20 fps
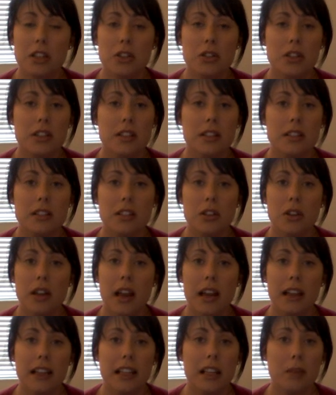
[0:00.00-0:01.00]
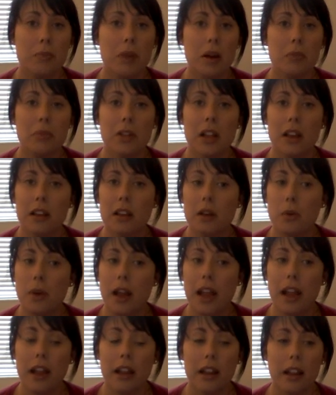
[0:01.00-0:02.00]
that you got to keep on plugging
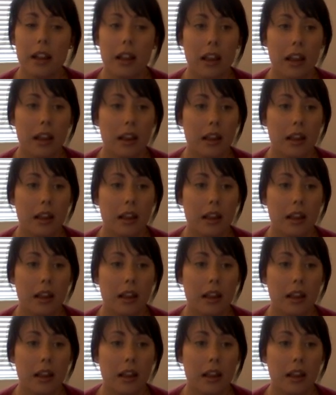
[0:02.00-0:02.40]
away,